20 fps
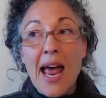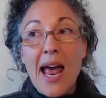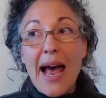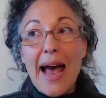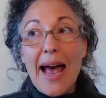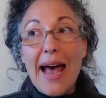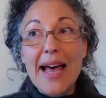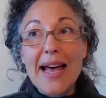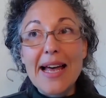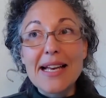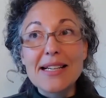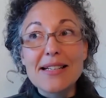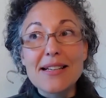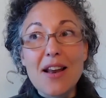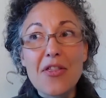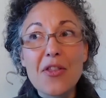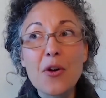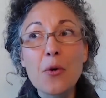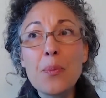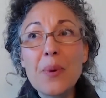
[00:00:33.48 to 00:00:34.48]
And
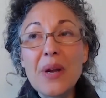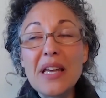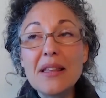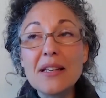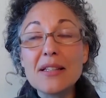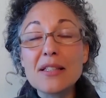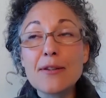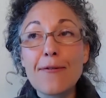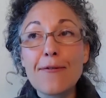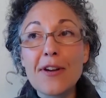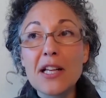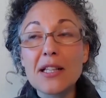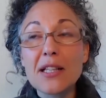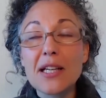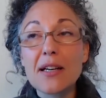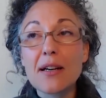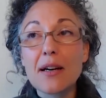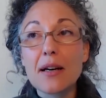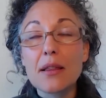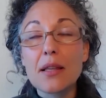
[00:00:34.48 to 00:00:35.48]
there'll be this
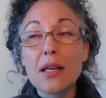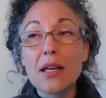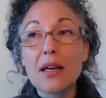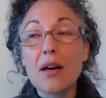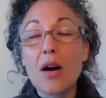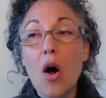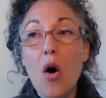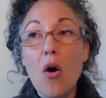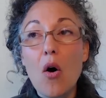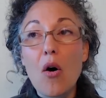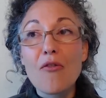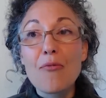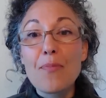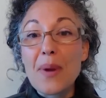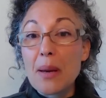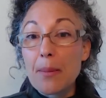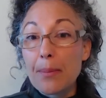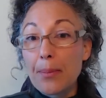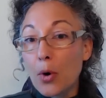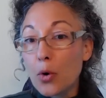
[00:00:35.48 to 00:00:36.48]
feeling, I think, of being
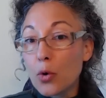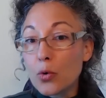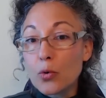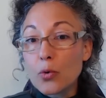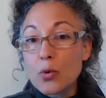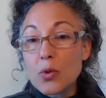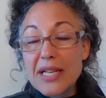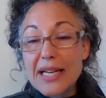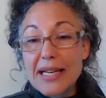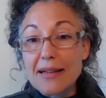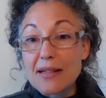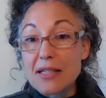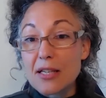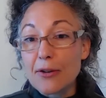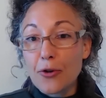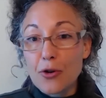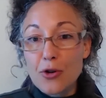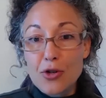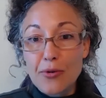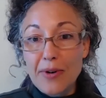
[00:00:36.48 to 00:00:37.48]
pulled in
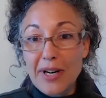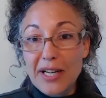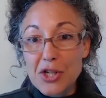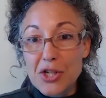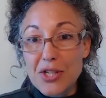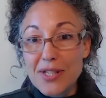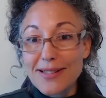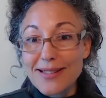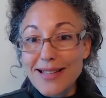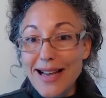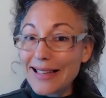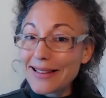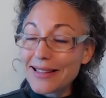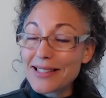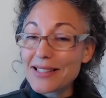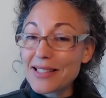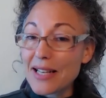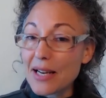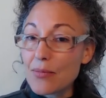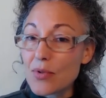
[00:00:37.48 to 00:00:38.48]
different directions at the
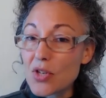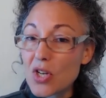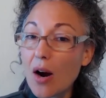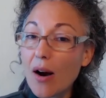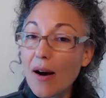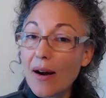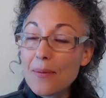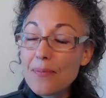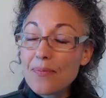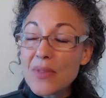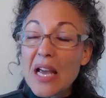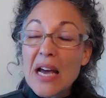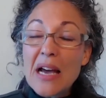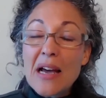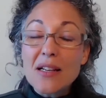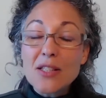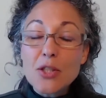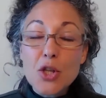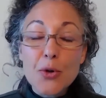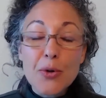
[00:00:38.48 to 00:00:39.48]
same time.
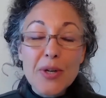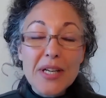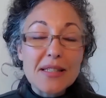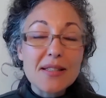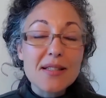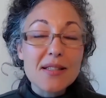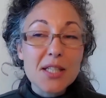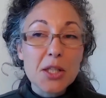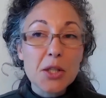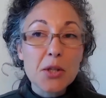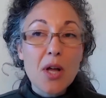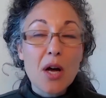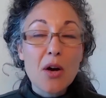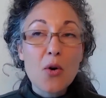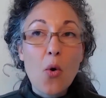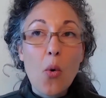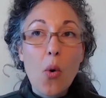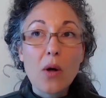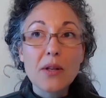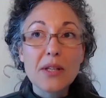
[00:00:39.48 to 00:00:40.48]
So there is still a
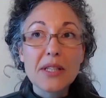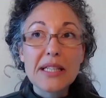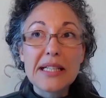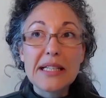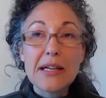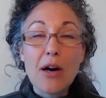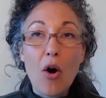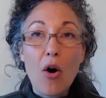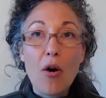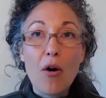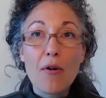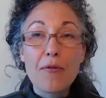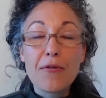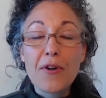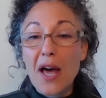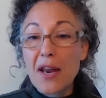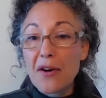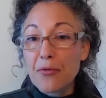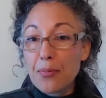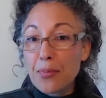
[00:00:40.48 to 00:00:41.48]
quality of
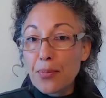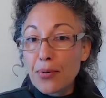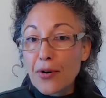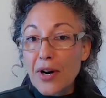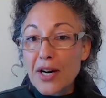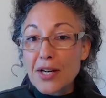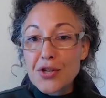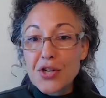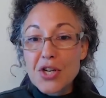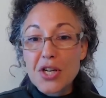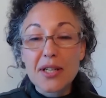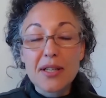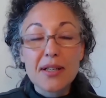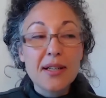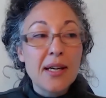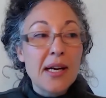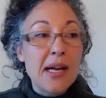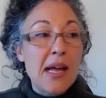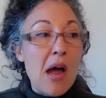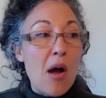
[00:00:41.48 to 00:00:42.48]
kind of pressure,
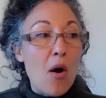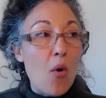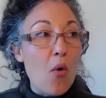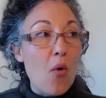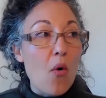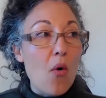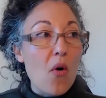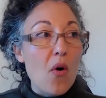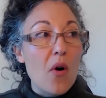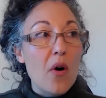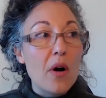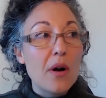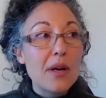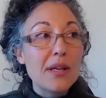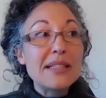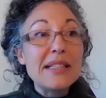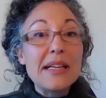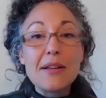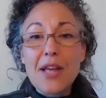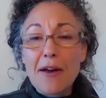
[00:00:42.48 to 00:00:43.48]
or
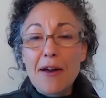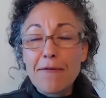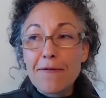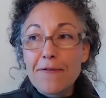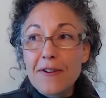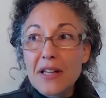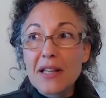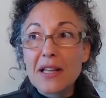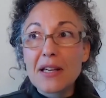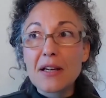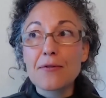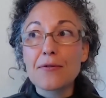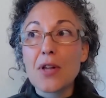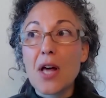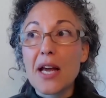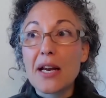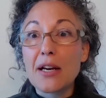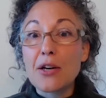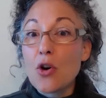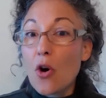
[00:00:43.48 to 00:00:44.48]
that feeling of
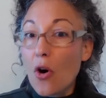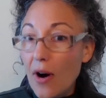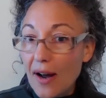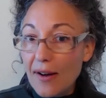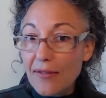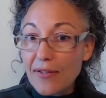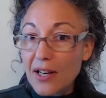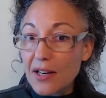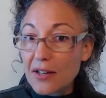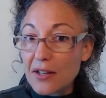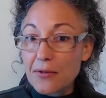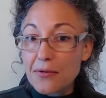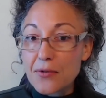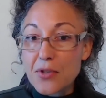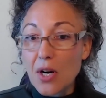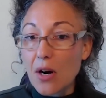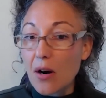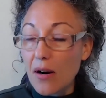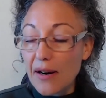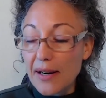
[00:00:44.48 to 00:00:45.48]
like not having enough
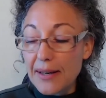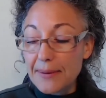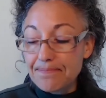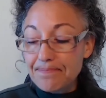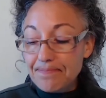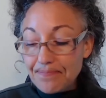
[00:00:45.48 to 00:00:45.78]
time.